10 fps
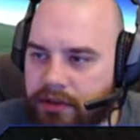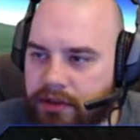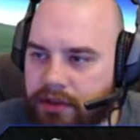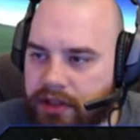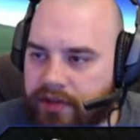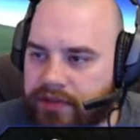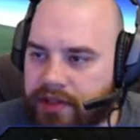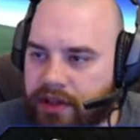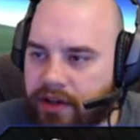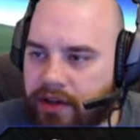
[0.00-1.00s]
They even
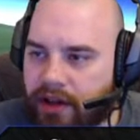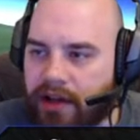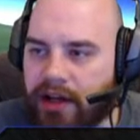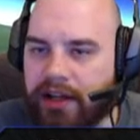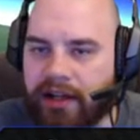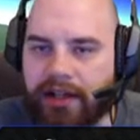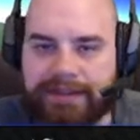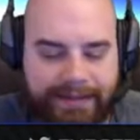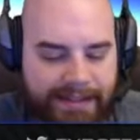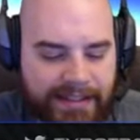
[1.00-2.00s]
said... Ah,
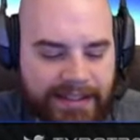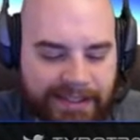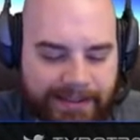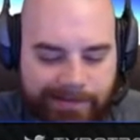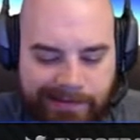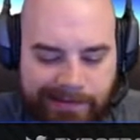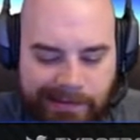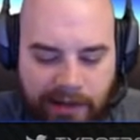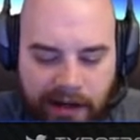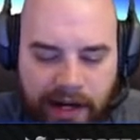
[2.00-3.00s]
God.
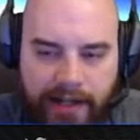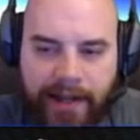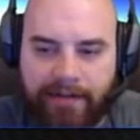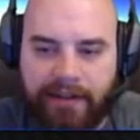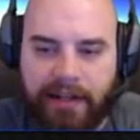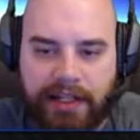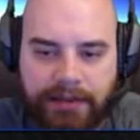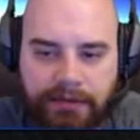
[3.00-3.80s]
Alright, F9.